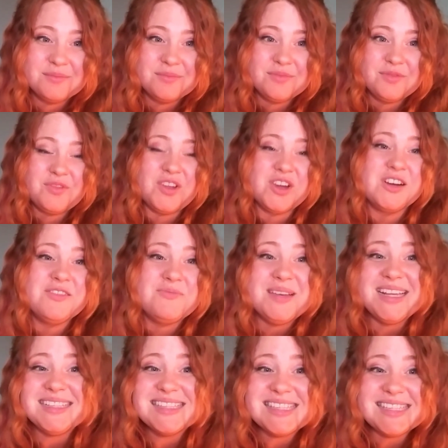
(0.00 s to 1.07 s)
fear of
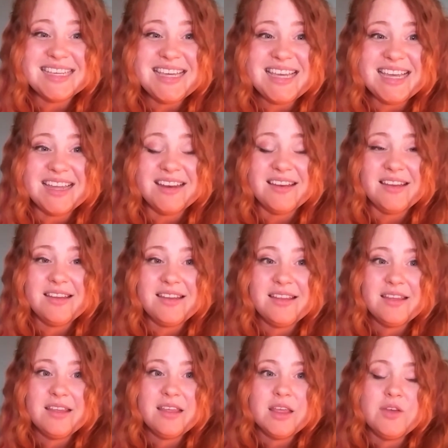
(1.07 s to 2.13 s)
being seen,
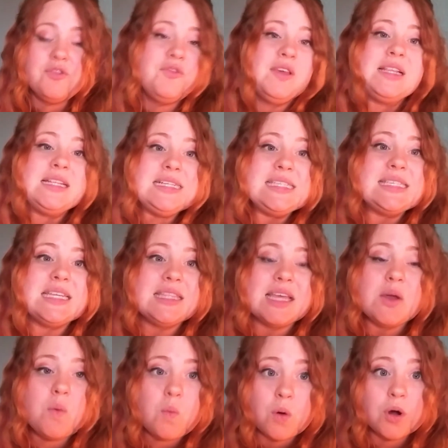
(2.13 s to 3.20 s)
feelings that they
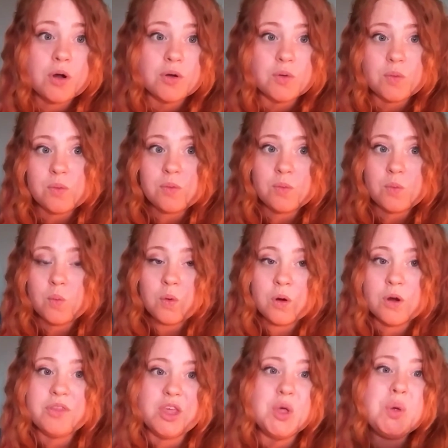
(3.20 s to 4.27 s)
weren't
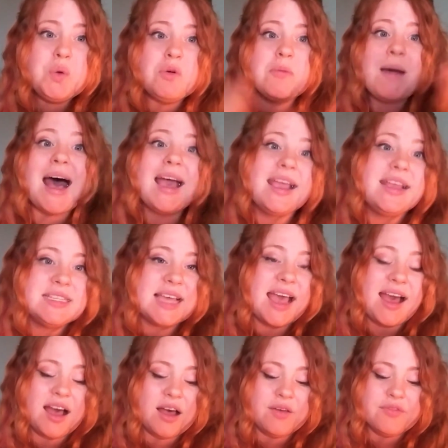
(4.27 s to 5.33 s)
worthy. Who am I to
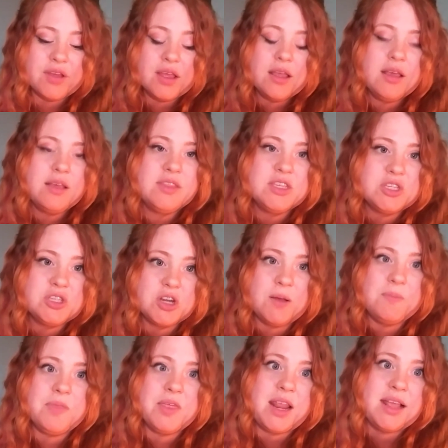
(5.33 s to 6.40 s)
have this
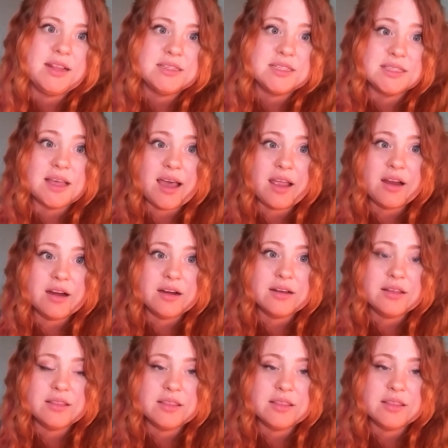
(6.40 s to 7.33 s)
job that I desire?